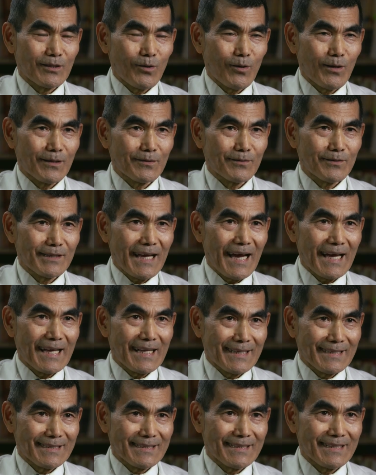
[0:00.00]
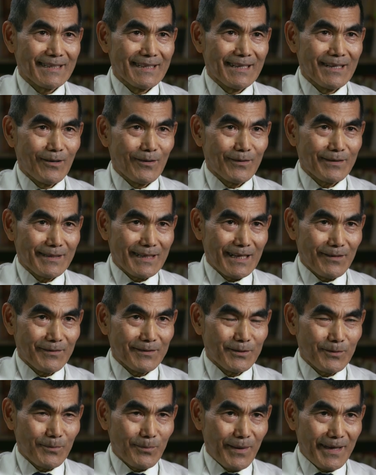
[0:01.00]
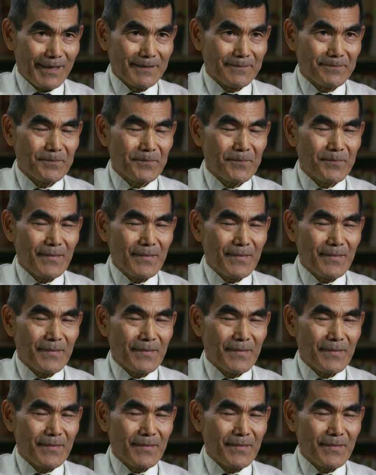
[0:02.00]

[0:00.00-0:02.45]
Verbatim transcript: Yonaguni Island, Okinawa, Japan,